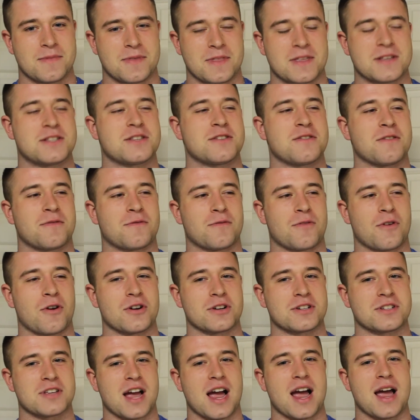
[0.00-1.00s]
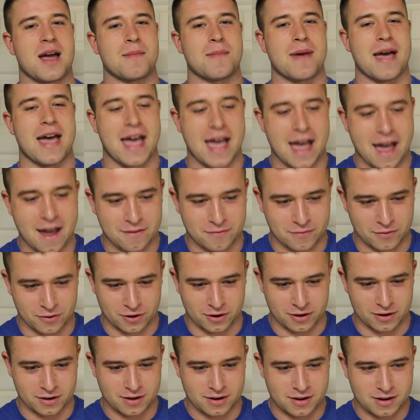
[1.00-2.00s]
this is the first time
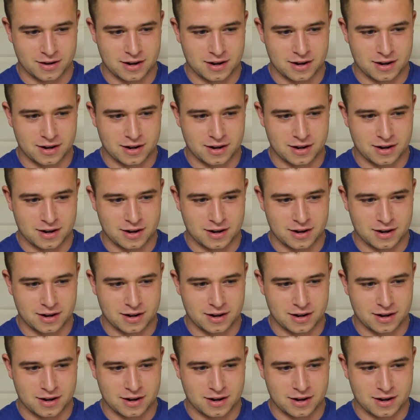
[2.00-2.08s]
ever